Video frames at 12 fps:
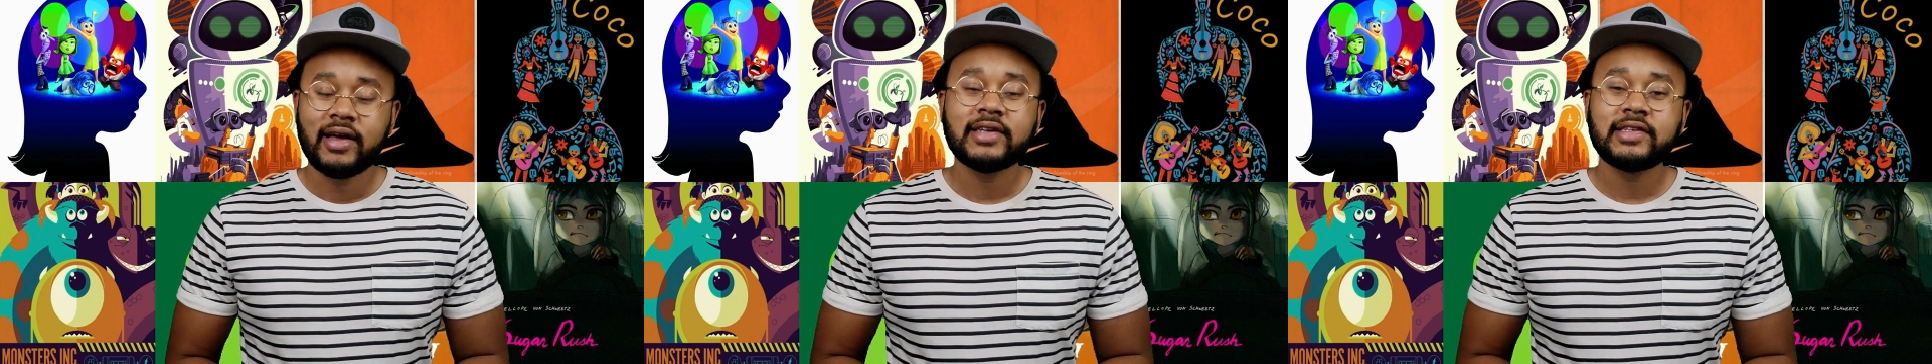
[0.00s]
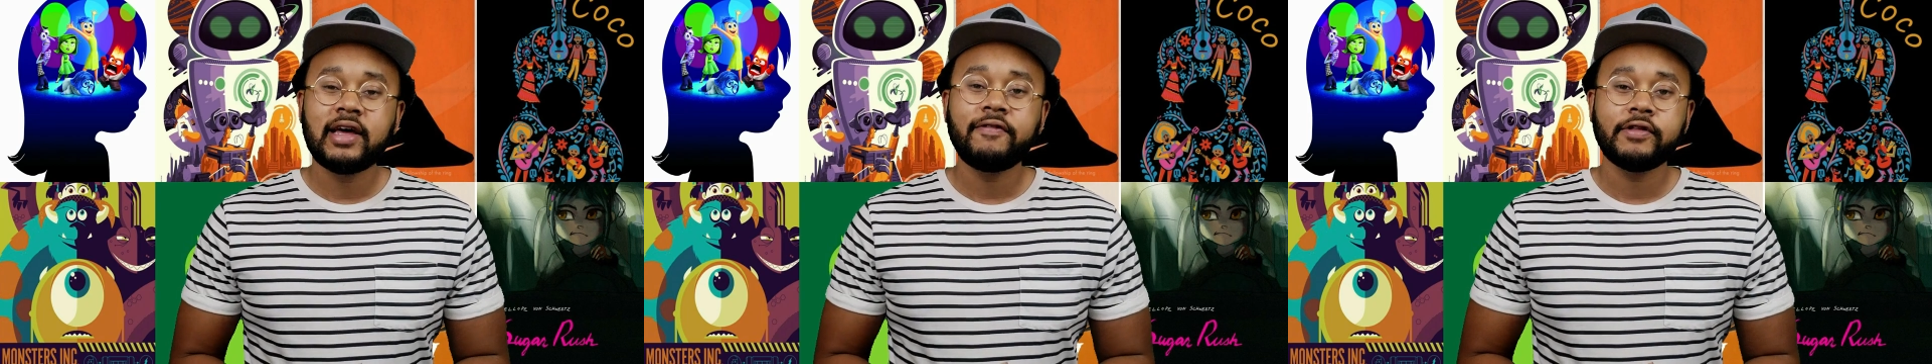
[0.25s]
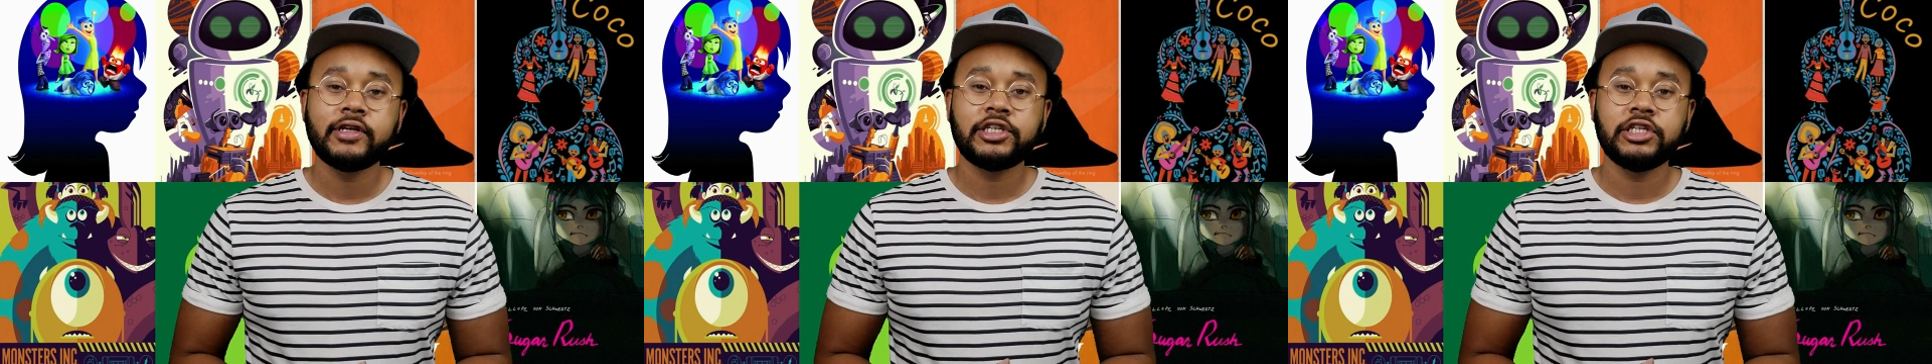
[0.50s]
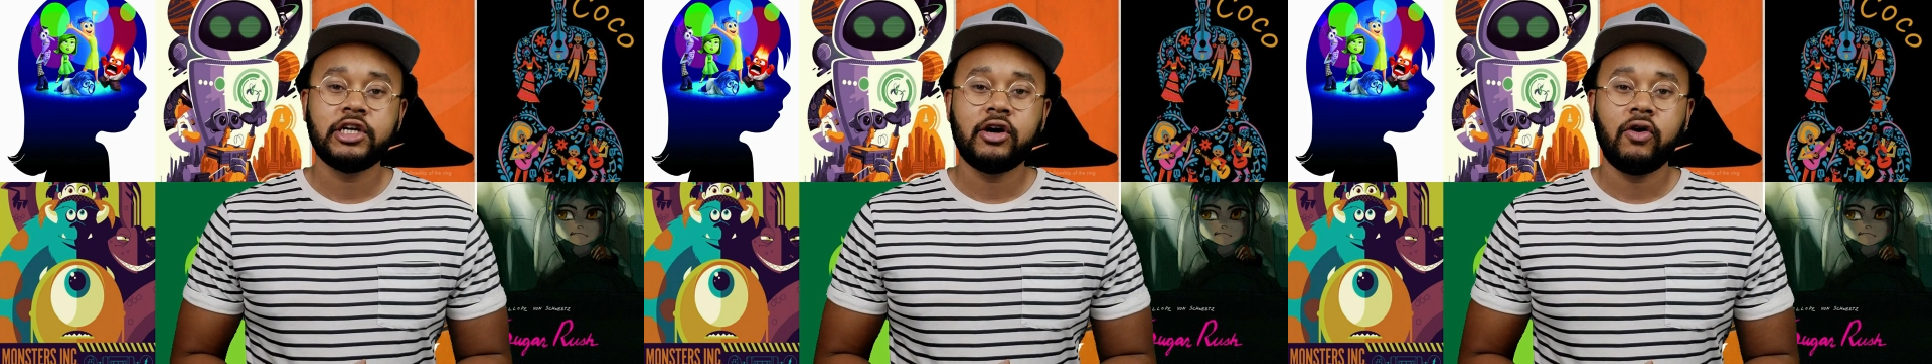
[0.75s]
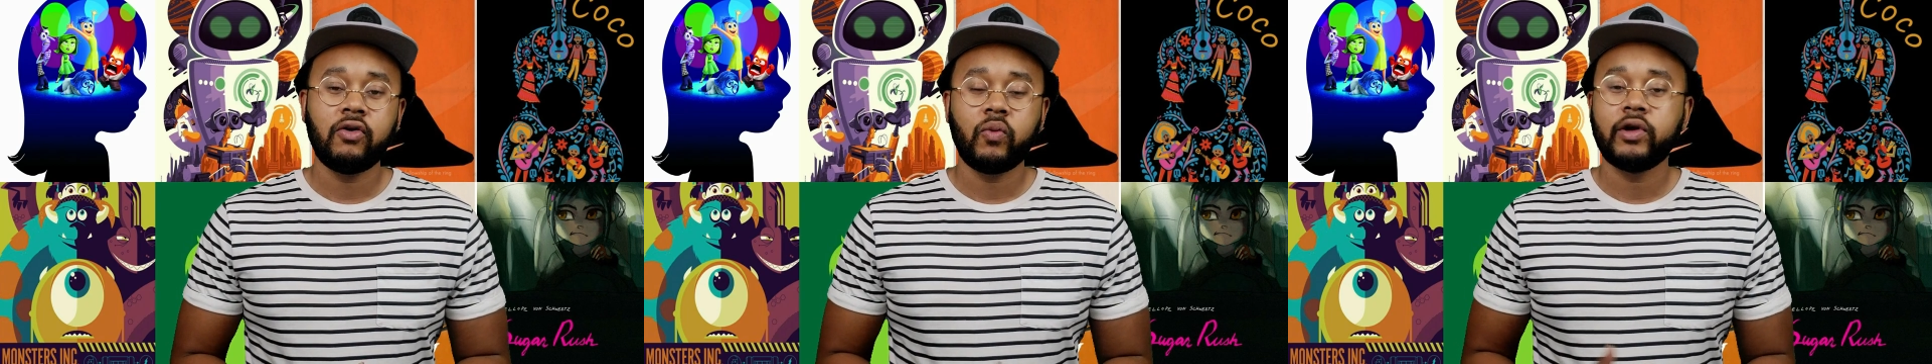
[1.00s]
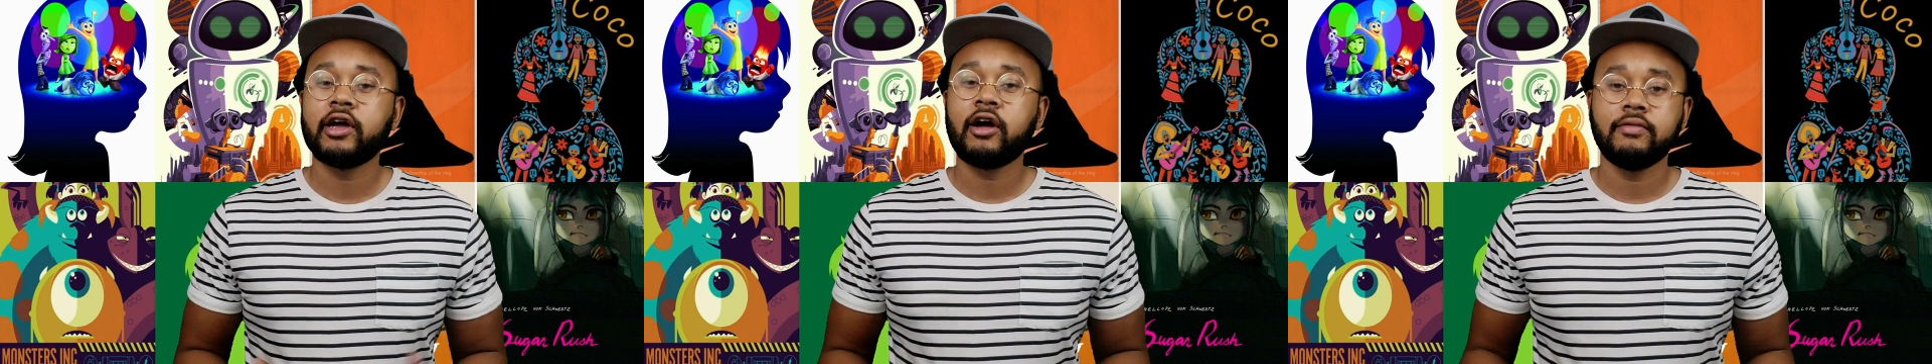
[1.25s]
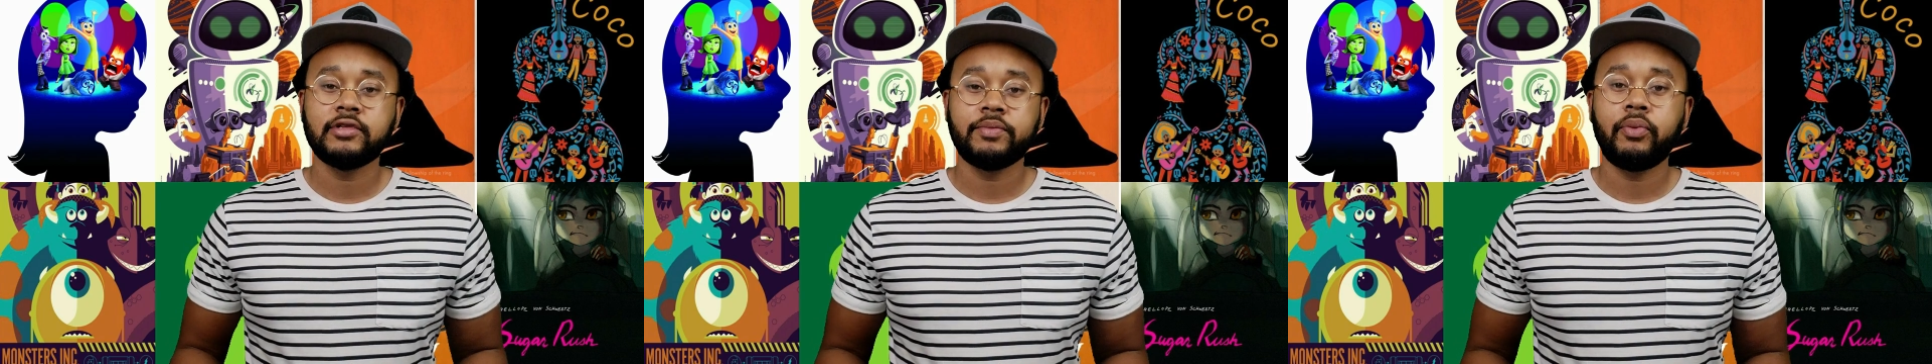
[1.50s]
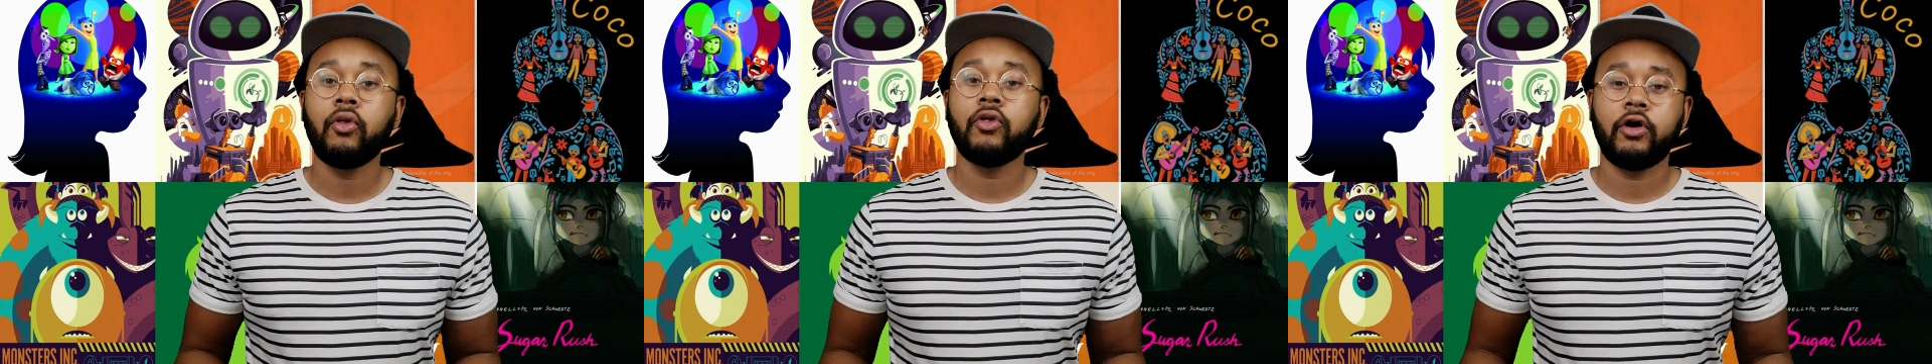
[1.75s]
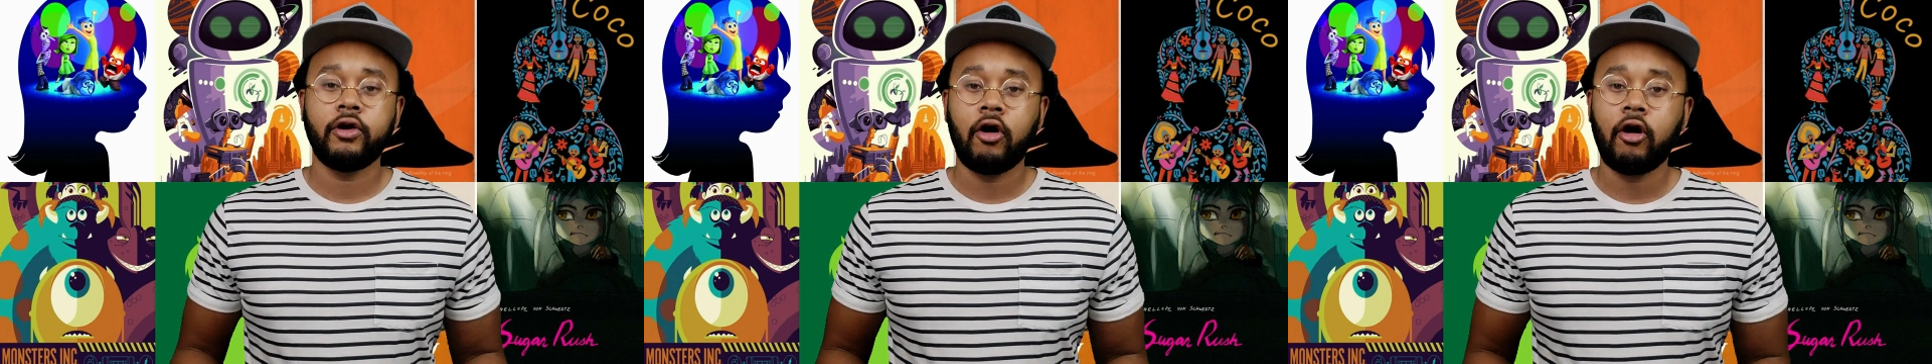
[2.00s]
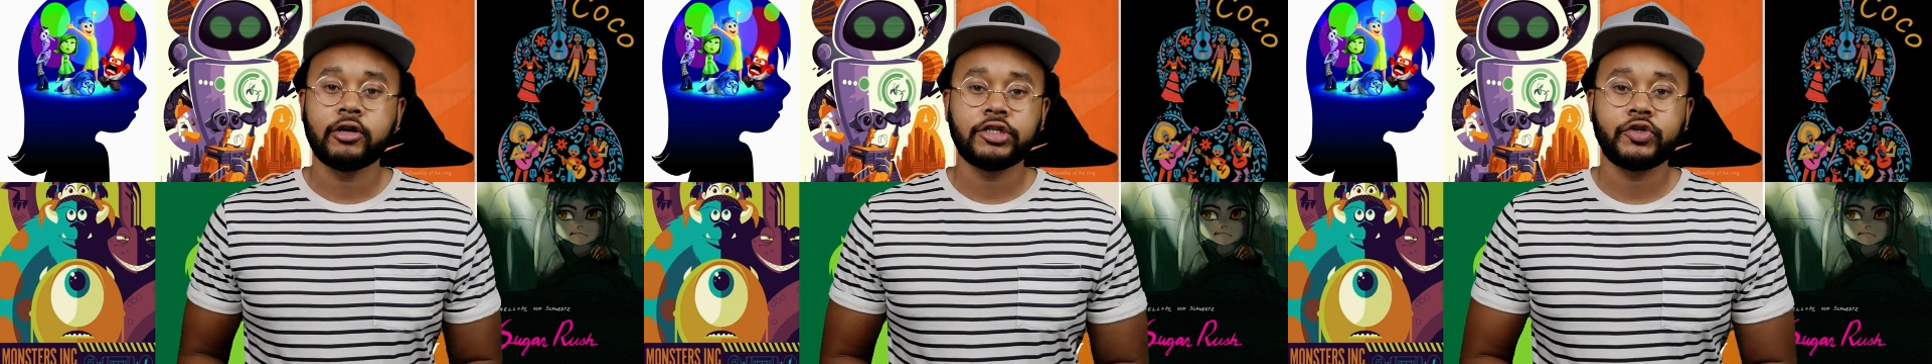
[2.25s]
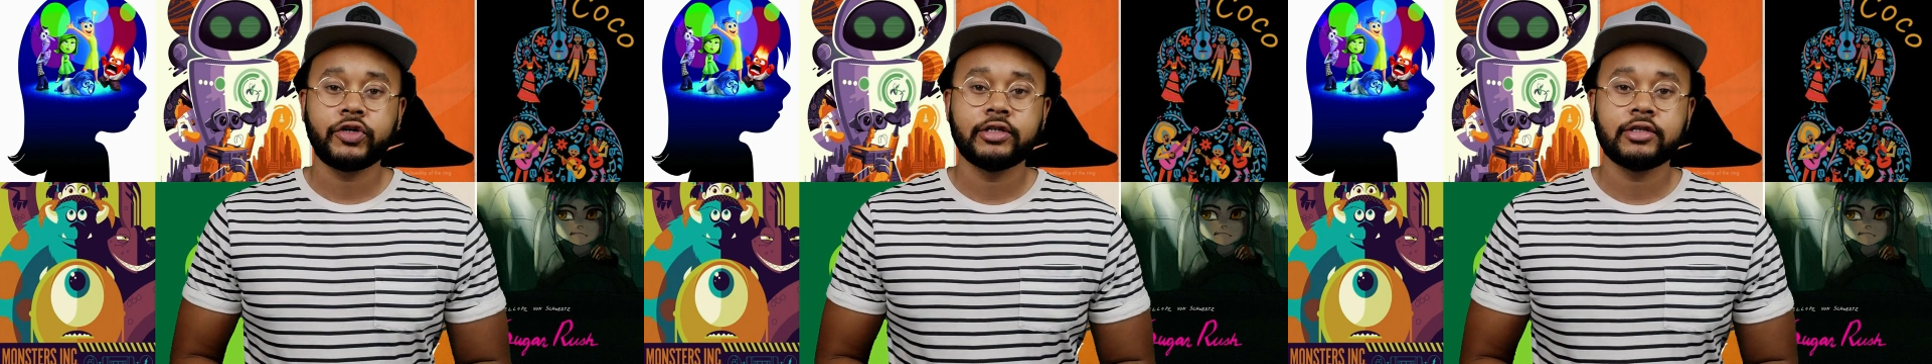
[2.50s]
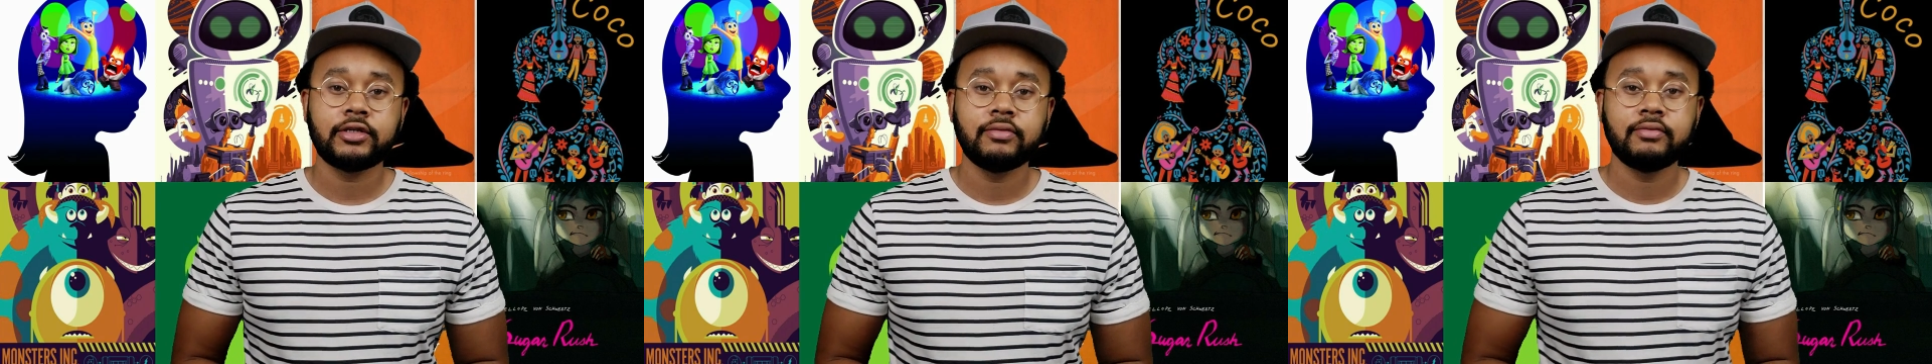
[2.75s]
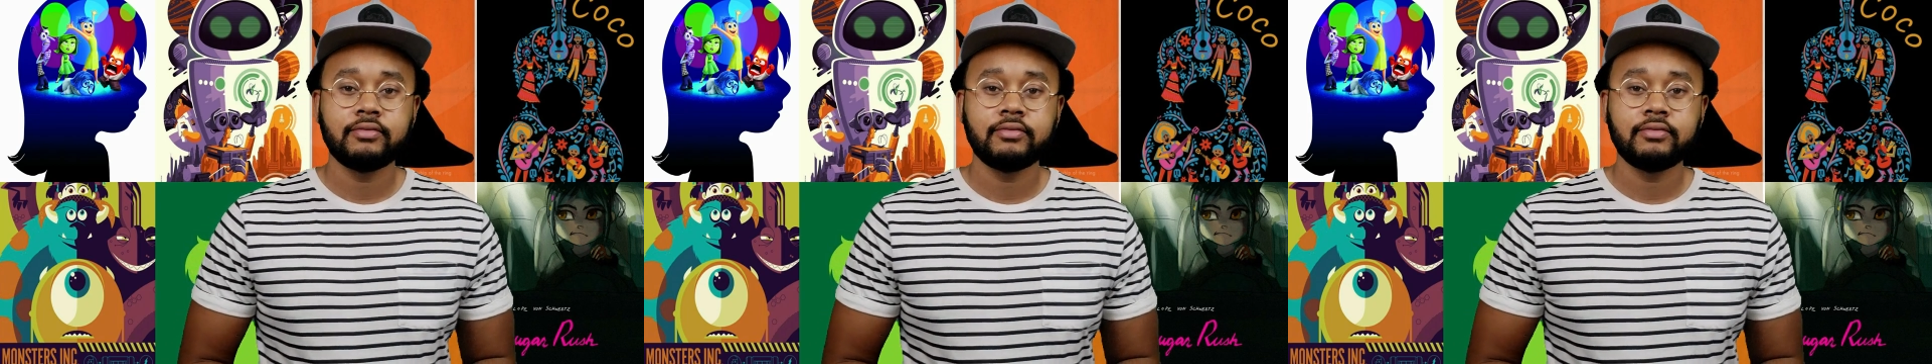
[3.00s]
It's definitely a cheat code when it comes to pulling on your heartstrings.